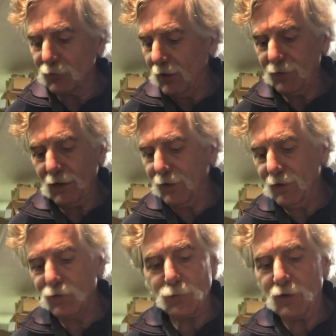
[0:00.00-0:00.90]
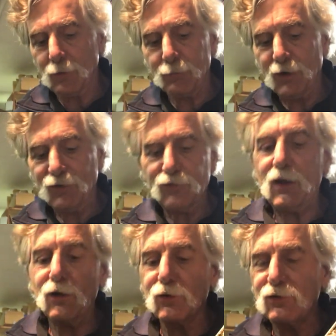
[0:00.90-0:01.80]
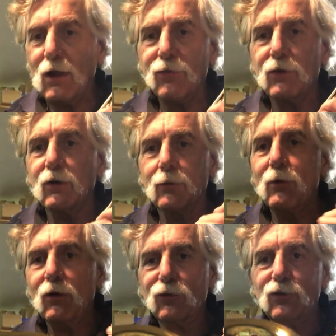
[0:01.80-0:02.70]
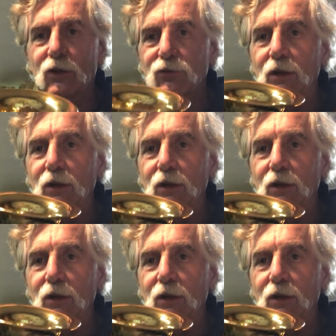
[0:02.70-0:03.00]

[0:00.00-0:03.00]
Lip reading: and I think it's one of the best values out there in a Mark VI.